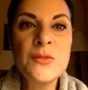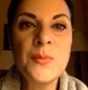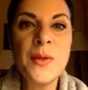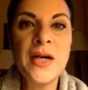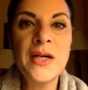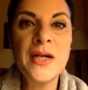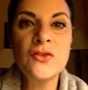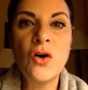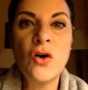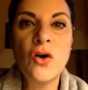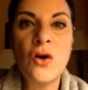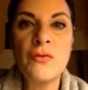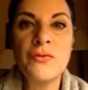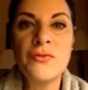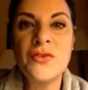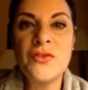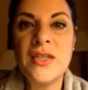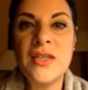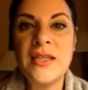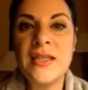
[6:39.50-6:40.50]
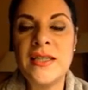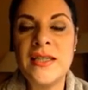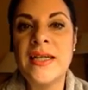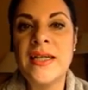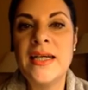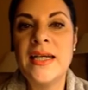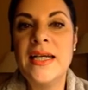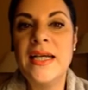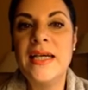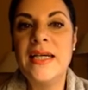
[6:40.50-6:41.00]
part of the
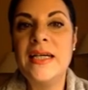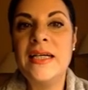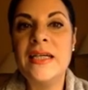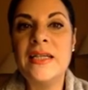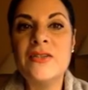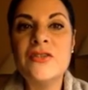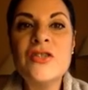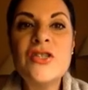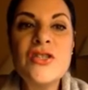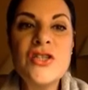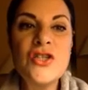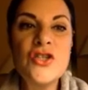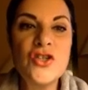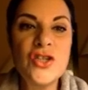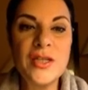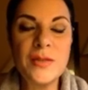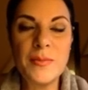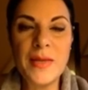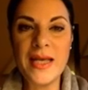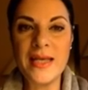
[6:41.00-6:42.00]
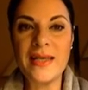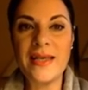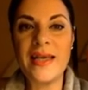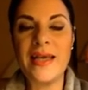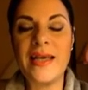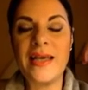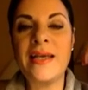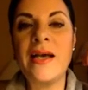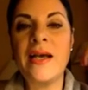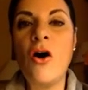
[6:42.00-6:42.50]
decision
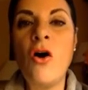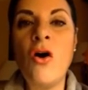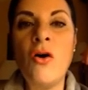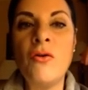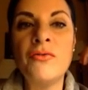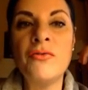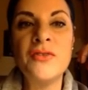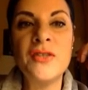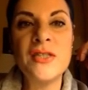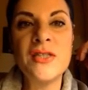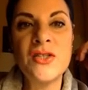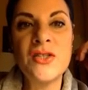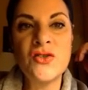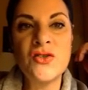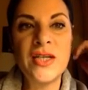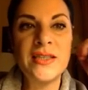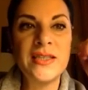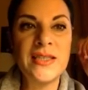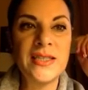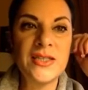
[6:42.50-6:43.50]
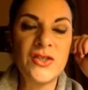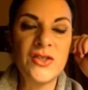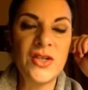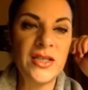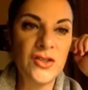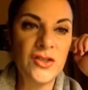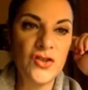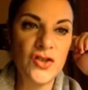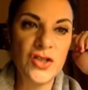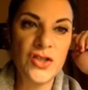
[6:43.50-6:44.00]
making of this trading
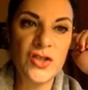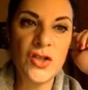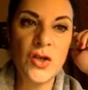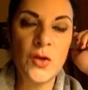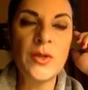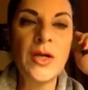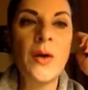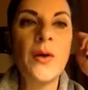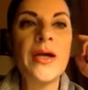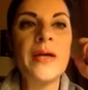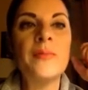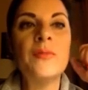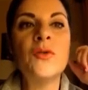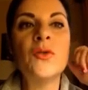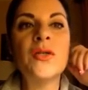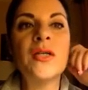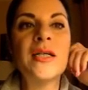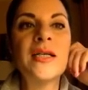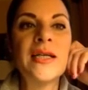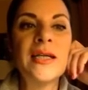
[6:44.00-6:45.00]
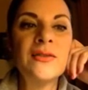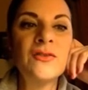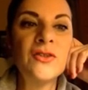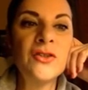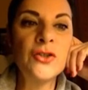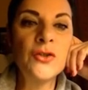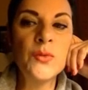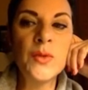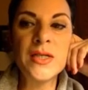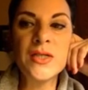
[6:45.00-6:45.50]
strategy. So now I am looking at
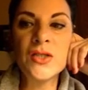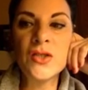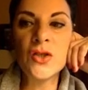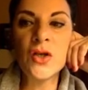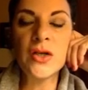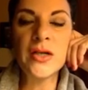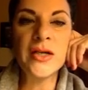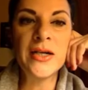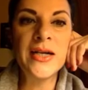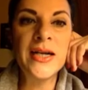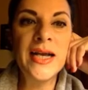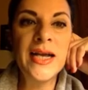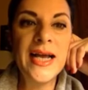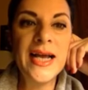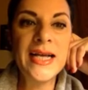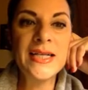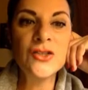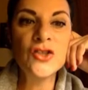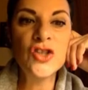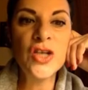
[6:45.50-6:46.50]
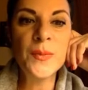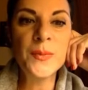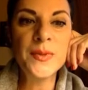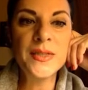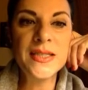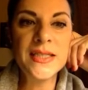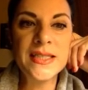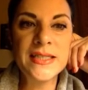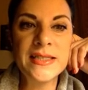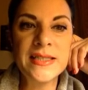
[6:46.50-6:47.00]
the US dollar and
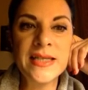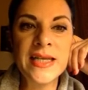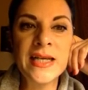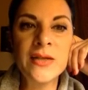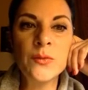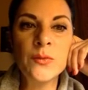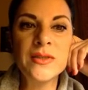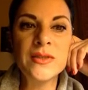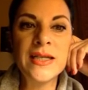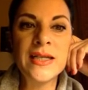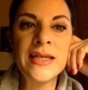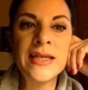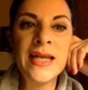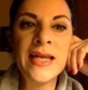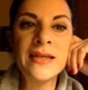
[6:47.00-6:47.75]
Japanese yen with an